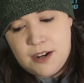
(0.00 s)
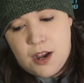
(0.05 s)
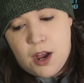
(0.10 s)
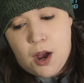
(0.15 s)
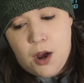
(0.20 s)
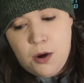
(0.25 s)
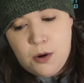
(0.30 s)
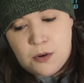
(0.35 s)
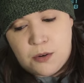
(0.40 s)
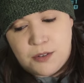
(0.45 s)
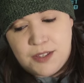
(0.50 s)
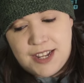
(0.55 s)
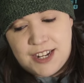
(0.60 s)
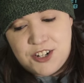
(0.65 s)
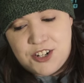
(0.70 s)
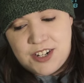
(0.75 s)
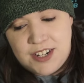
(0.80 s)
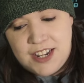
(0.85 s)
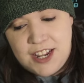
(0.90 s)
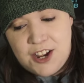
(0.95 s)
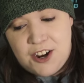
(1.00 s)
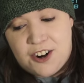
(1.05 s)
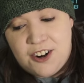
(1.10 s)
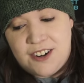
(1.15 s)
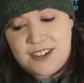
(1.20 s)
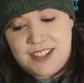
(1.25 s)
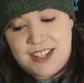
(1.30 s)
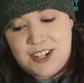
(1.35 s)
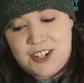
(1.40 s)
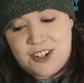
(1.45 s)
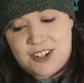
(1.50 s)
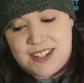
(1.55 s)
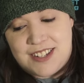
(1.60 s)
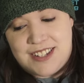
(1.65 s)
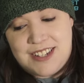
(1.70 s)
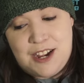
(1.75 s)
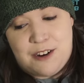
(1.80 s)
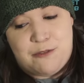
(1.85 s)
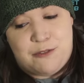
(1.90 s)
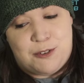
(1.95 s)
"Oh!" Lan Jingyi hurriedly took
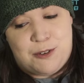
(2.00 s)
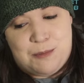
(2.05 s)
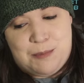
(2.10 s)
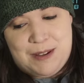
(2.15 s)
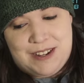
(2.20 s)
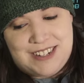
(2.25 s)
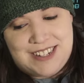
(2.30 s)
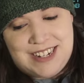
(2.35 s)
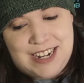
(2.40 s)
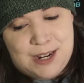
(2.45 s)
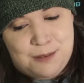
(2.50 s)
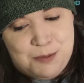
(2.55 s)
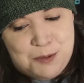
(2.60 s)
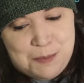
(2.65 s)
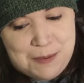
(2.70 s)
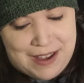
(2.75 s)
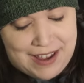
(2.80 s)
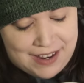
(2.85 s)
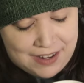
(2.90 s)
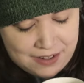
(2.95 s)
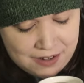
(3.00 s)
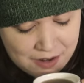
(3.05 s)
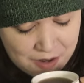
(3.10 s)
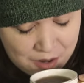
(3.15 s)
several big steps back.